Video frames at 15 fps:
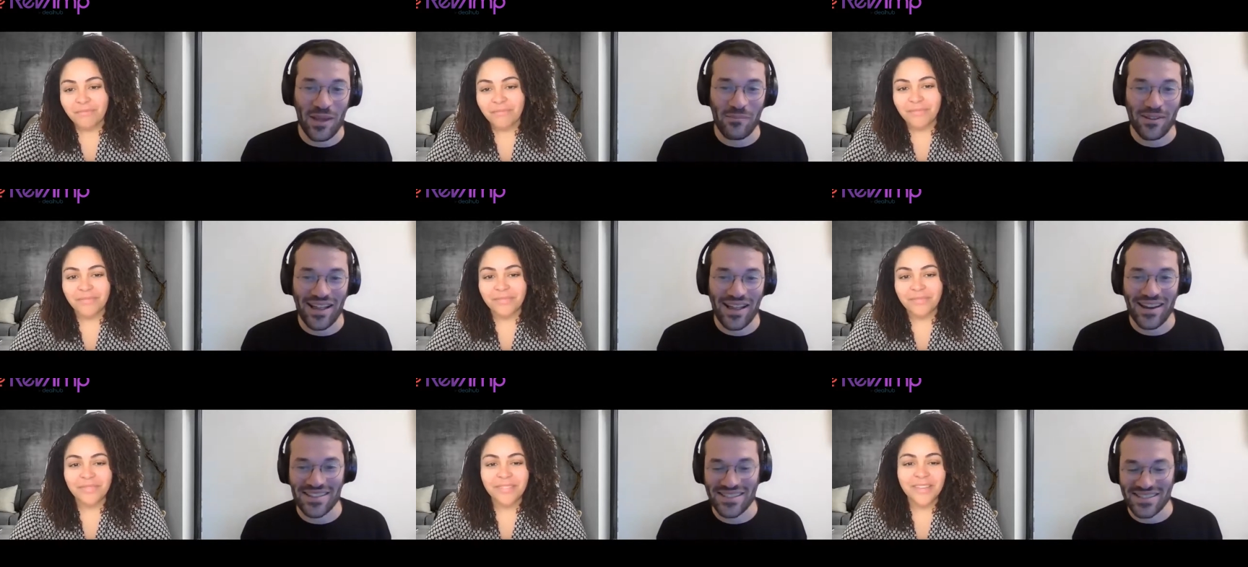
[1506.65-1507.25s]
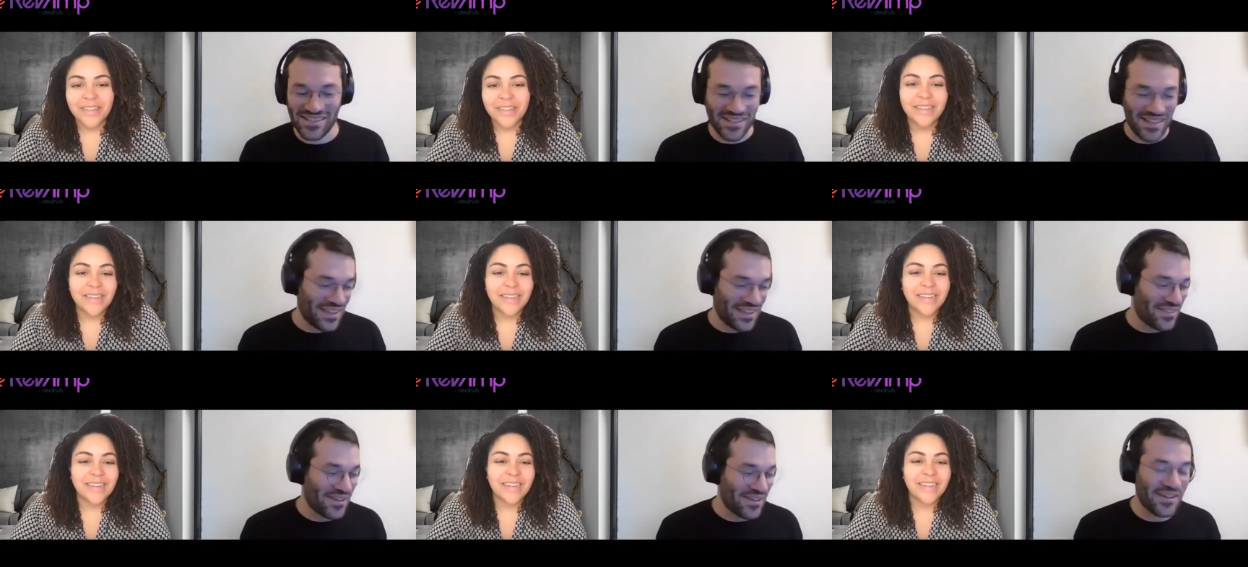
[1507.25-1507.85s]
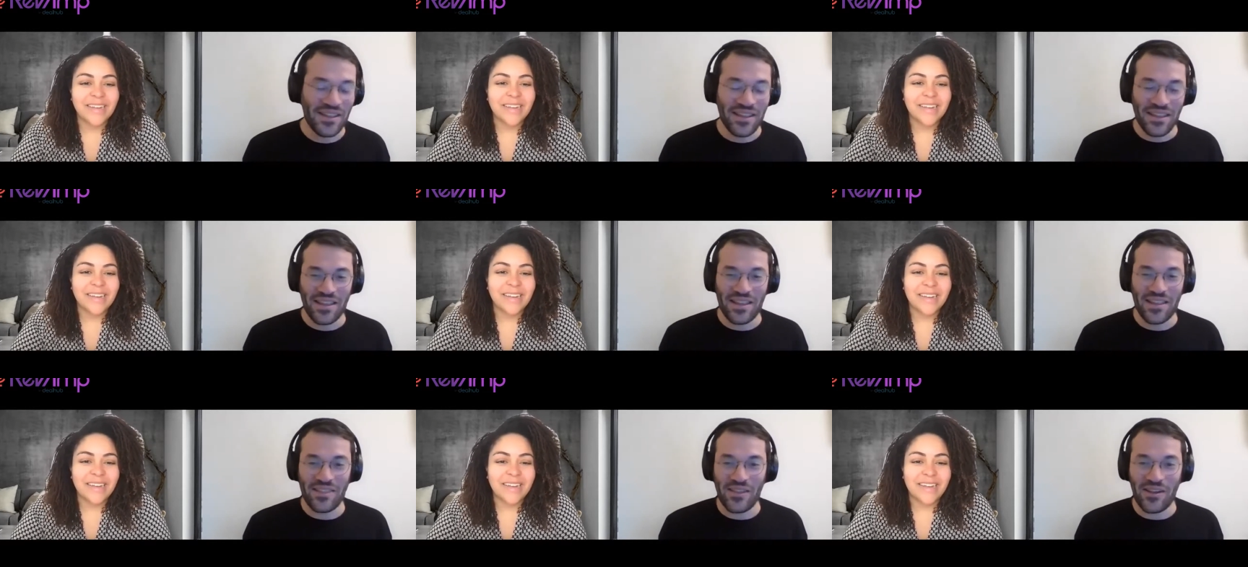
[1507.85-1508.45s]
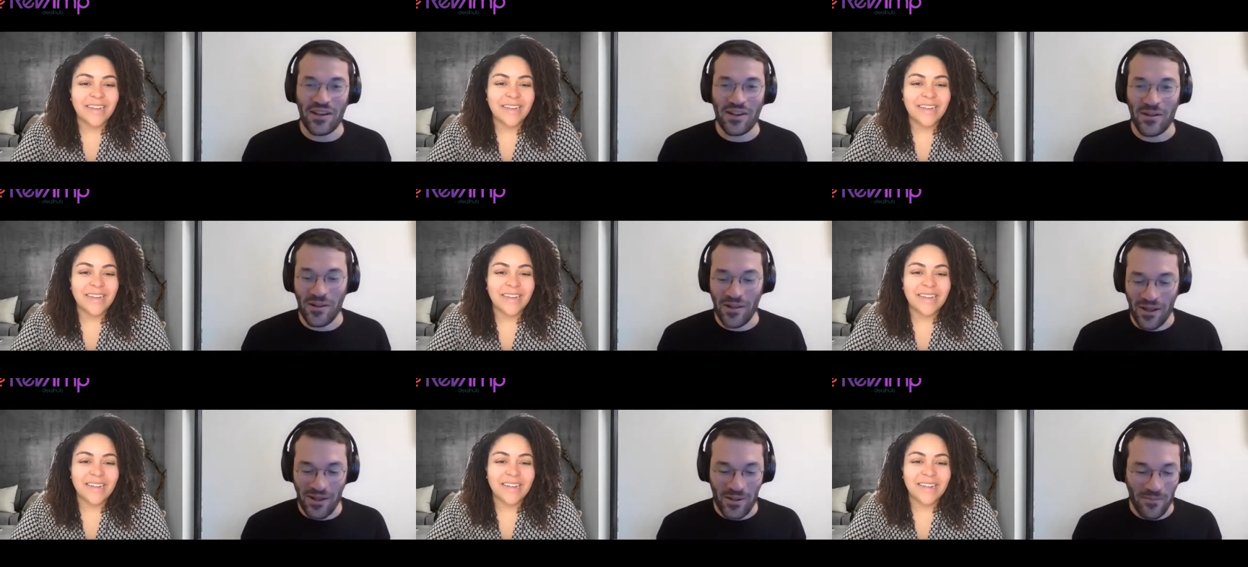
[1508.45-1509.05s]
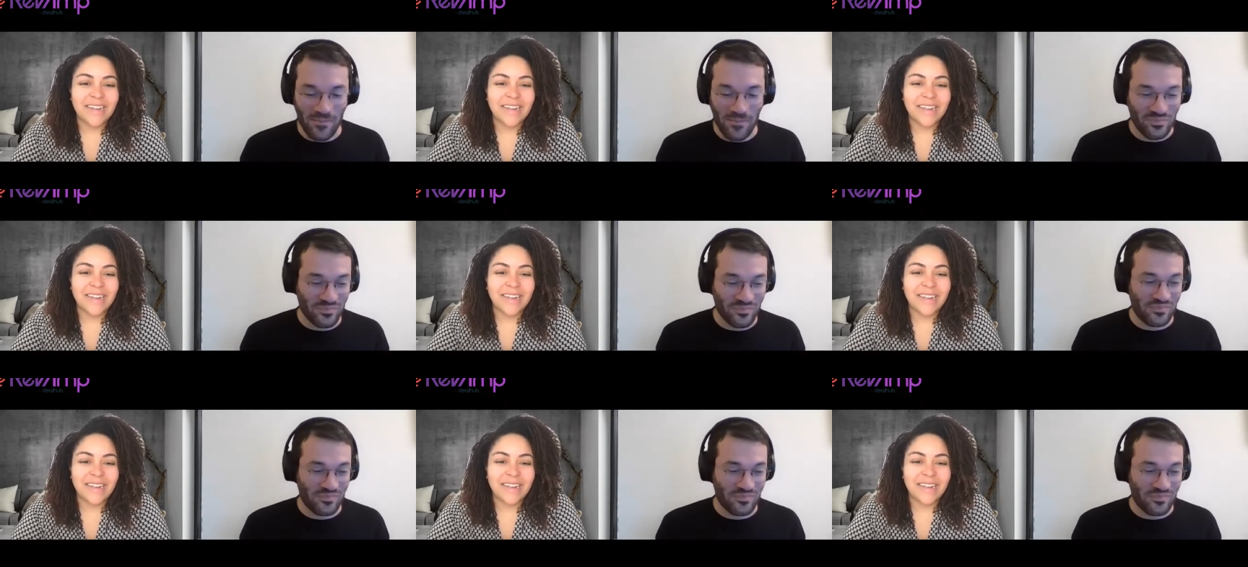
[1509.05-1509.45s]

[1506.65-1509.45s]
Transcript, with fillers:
Speaker 1: I'm glad I still had the the um,